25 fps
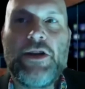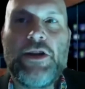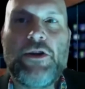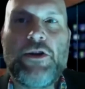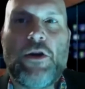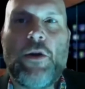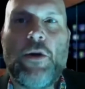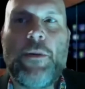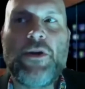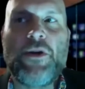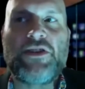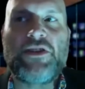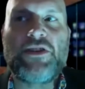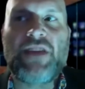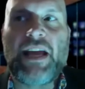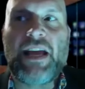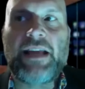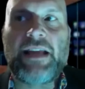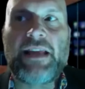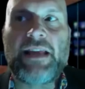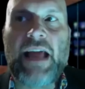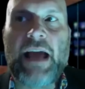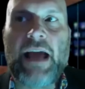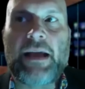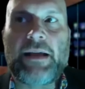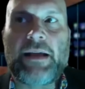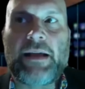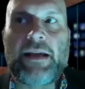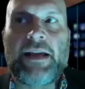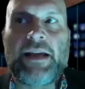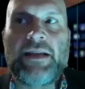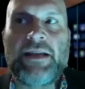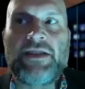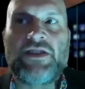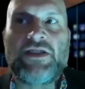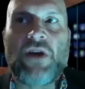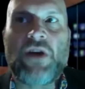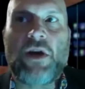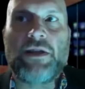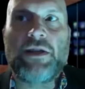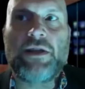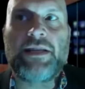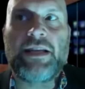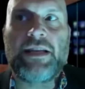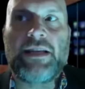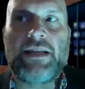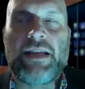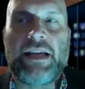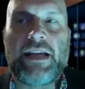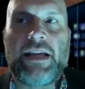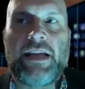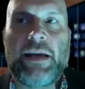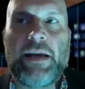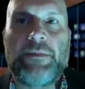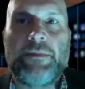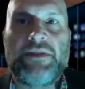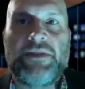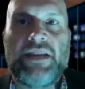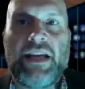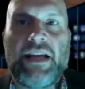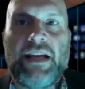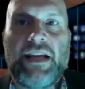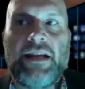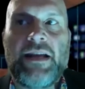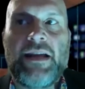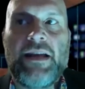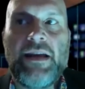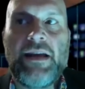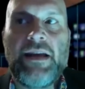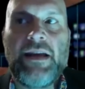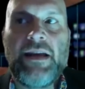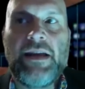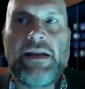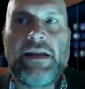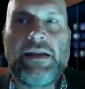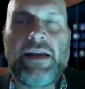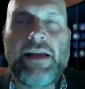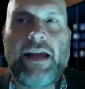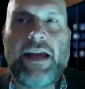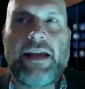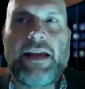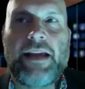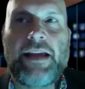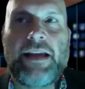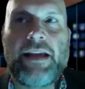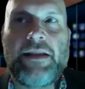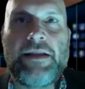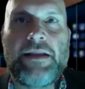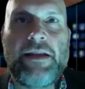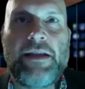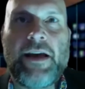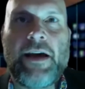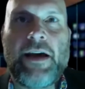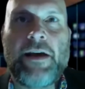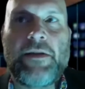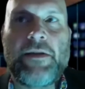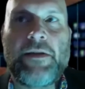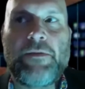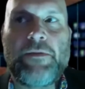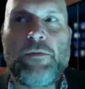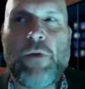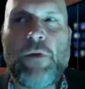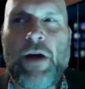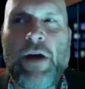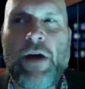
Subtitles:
You're almost like that consultant that comes in, like in, I